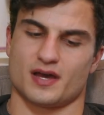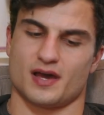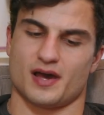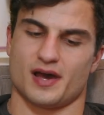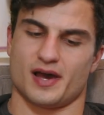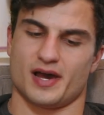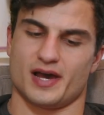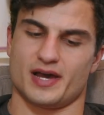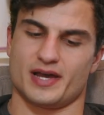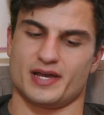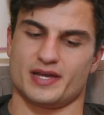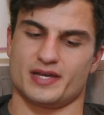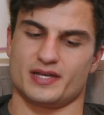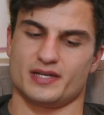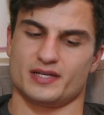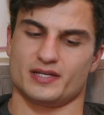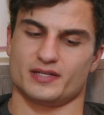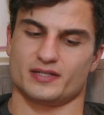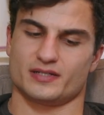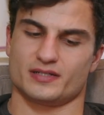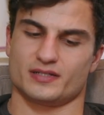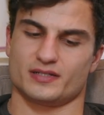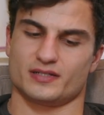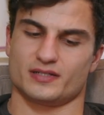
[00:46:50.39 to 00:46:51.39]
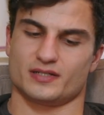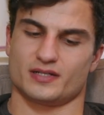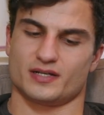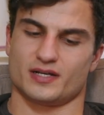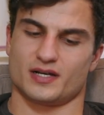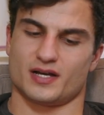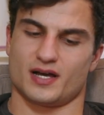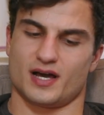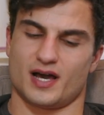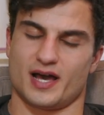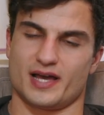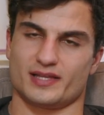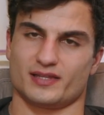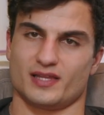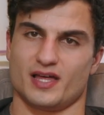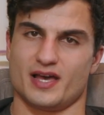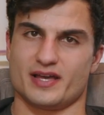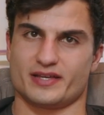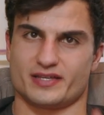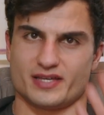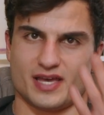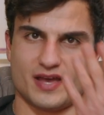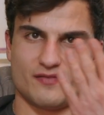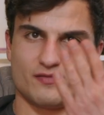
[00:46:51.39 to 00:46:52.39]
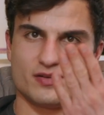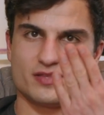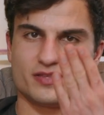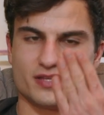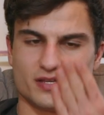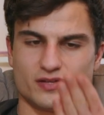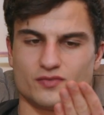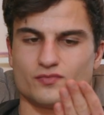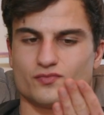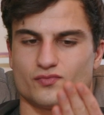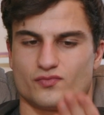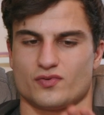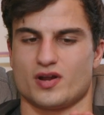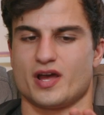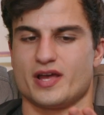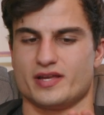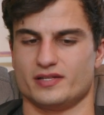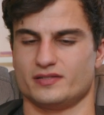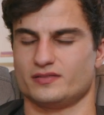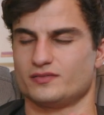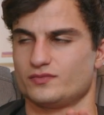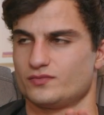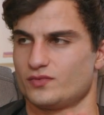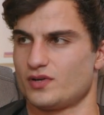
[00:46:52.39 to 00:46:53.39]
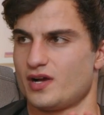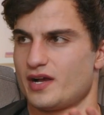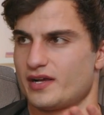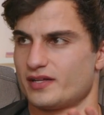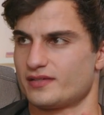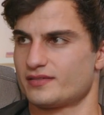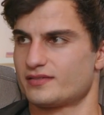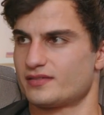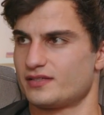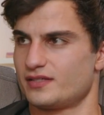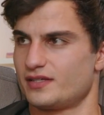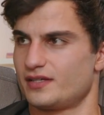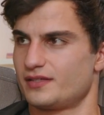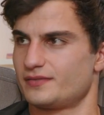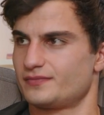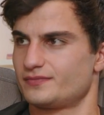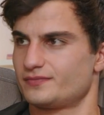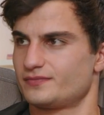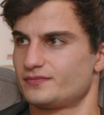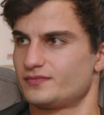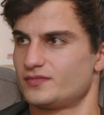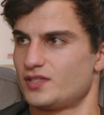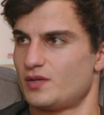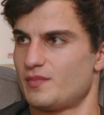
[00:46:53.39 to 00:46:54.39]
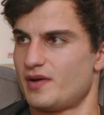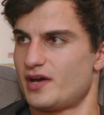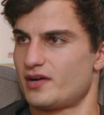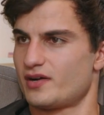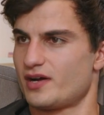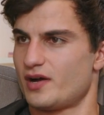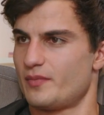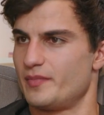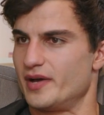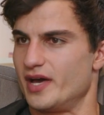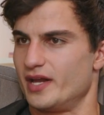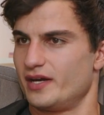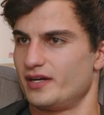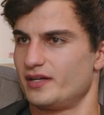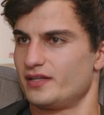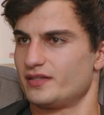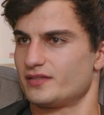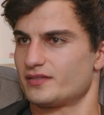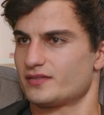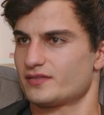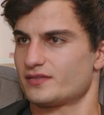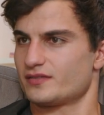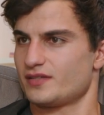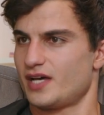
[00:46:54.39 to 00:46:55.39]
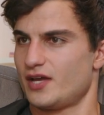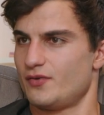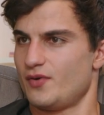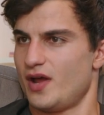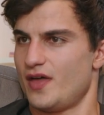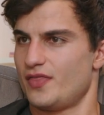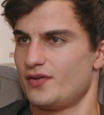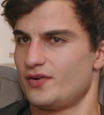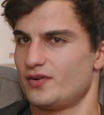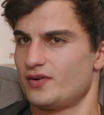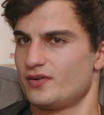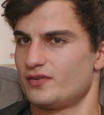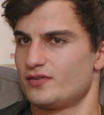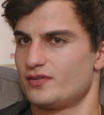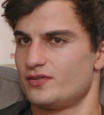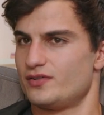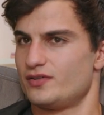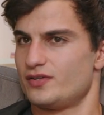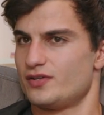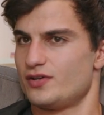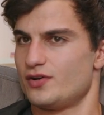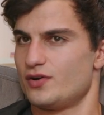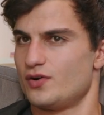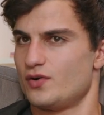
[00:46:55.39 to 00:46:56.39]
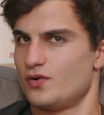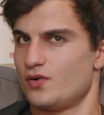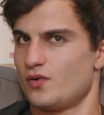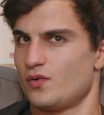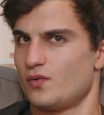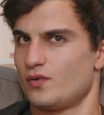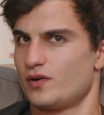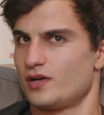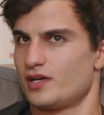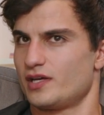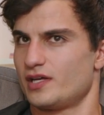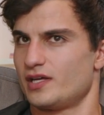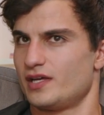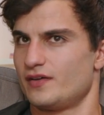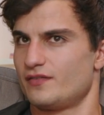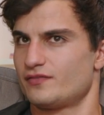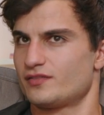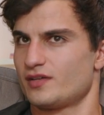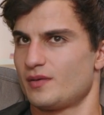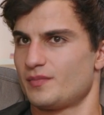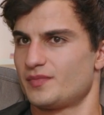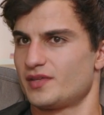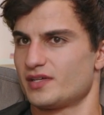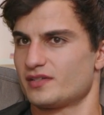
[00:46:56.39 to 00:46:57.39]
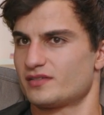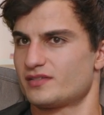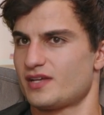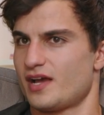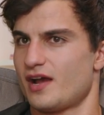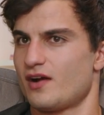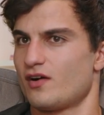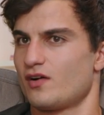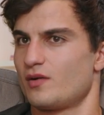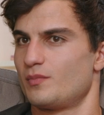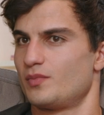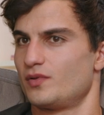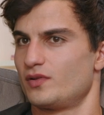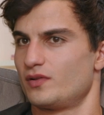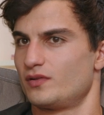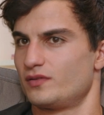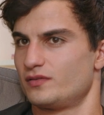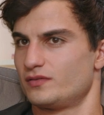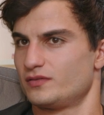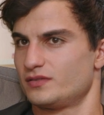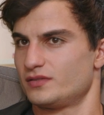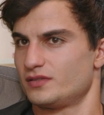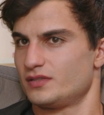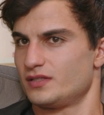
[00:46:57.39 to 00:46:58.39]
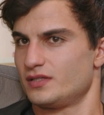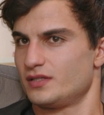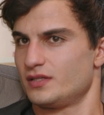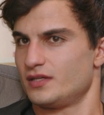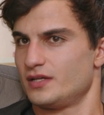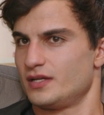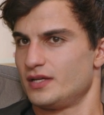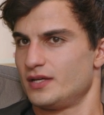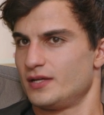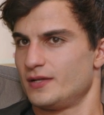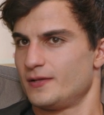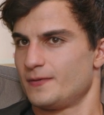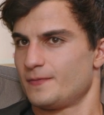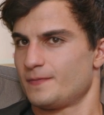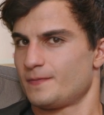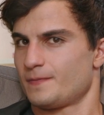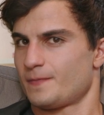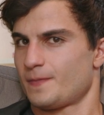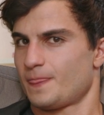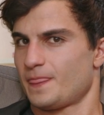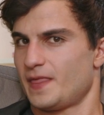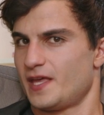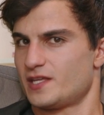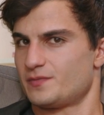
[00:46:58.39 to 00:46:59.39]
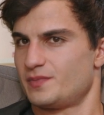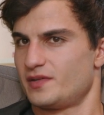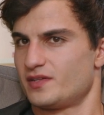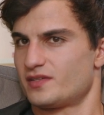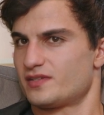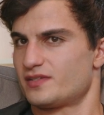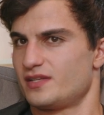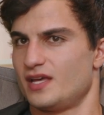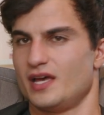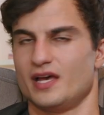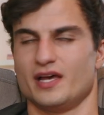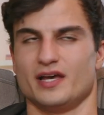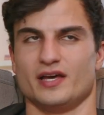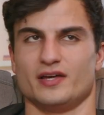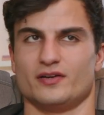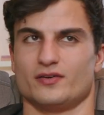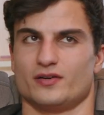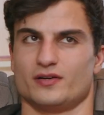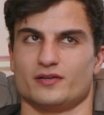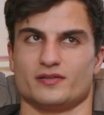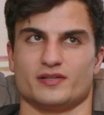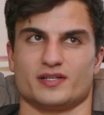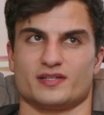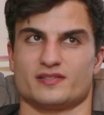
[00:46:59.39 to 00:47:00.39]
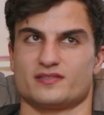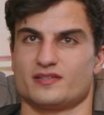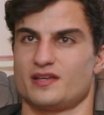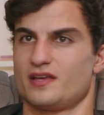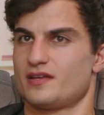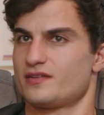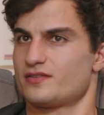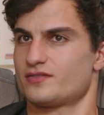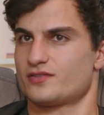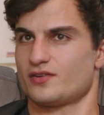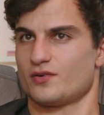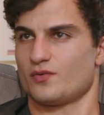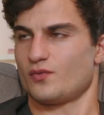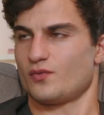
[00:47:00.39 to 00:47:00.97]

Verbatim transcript: I I like everything right where I can see it, no matter how bad it is. I'd rather know if something terrible has been said or exists or